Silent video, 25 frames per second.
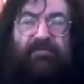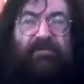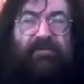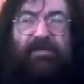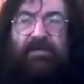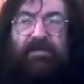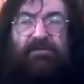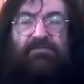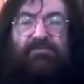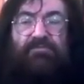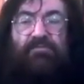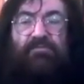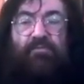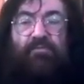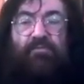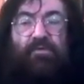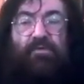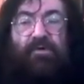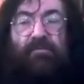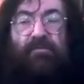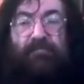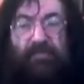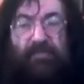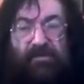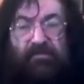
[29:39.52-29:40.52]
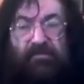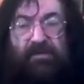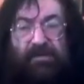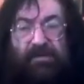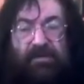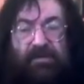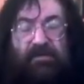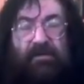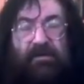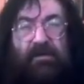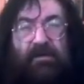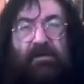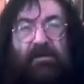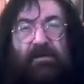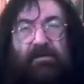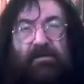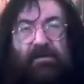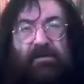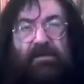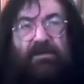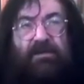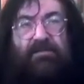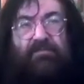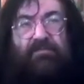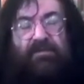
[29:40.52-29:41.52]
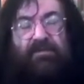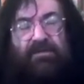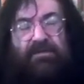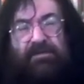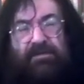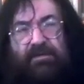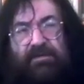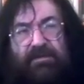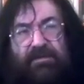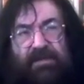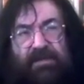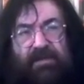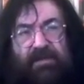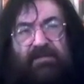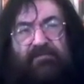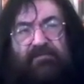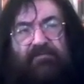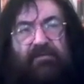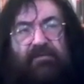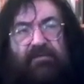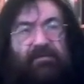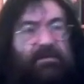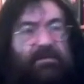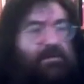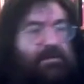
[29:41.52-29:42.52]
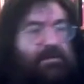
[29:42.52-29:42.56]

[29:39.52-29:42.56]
in the interwar period. These were successful